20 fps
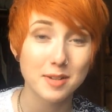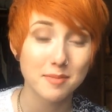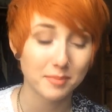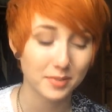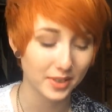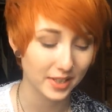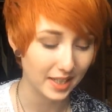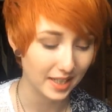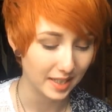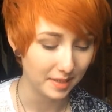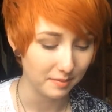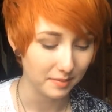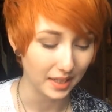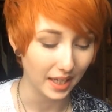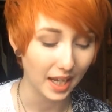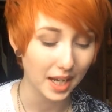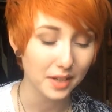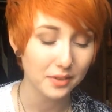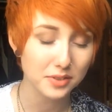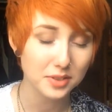But you
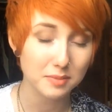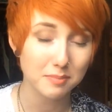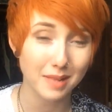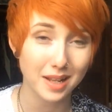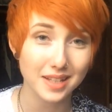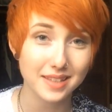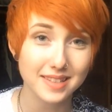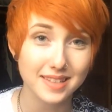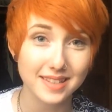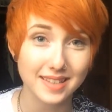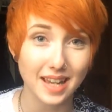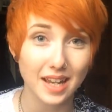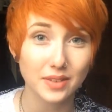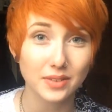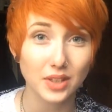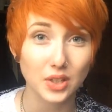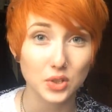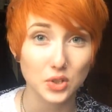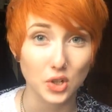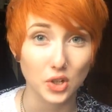have to melt it down
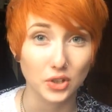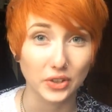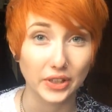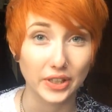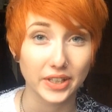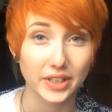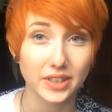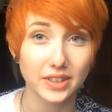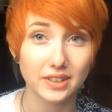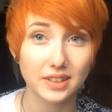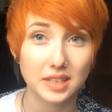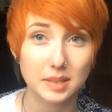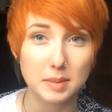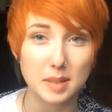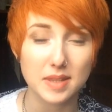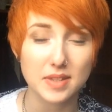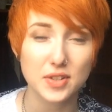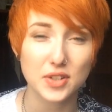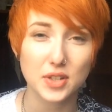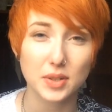like chocolate. You're
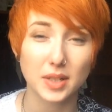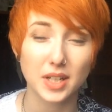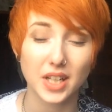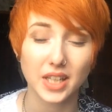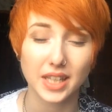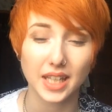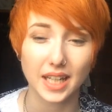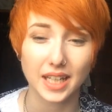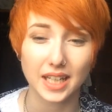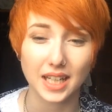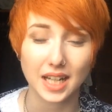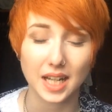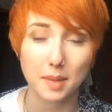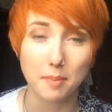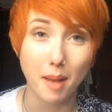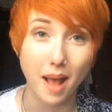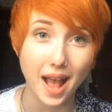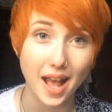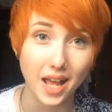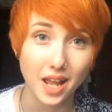meant to do it on like a
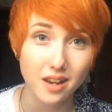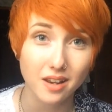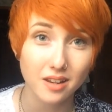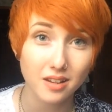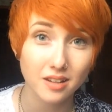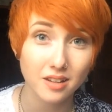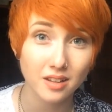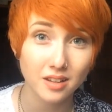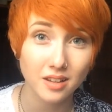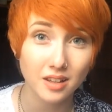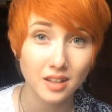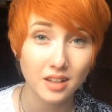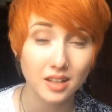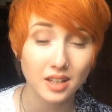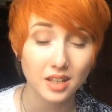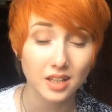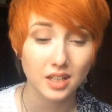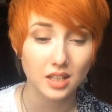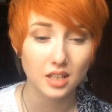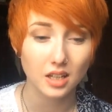pan.
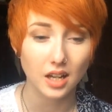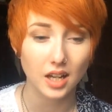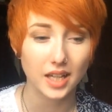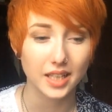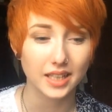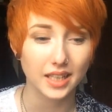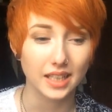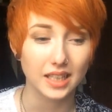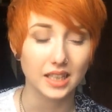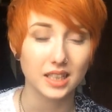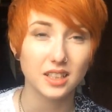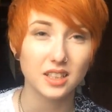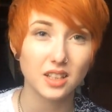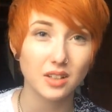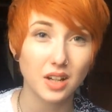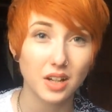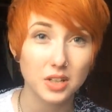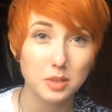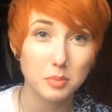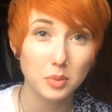And like, you
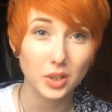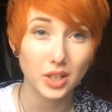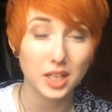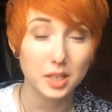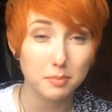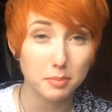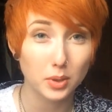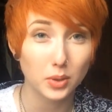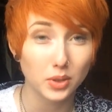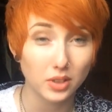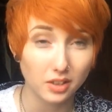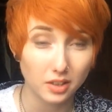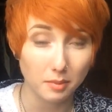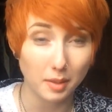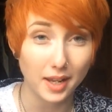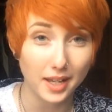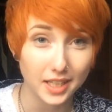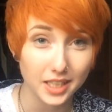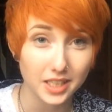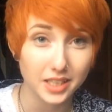know how you put like a bowl on a
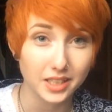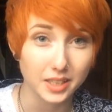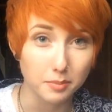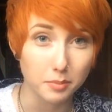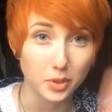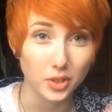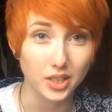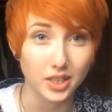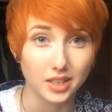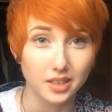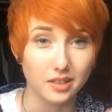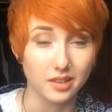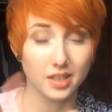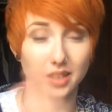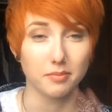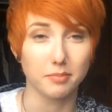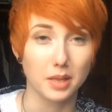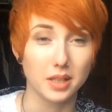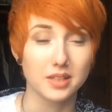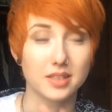pan and then put it in and
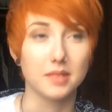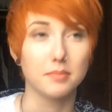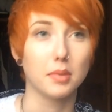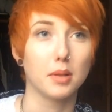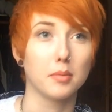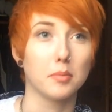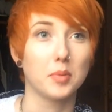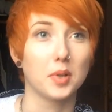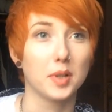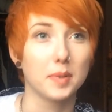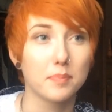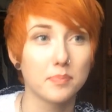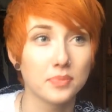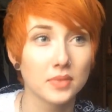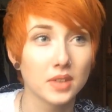then melt it, blah blah blah.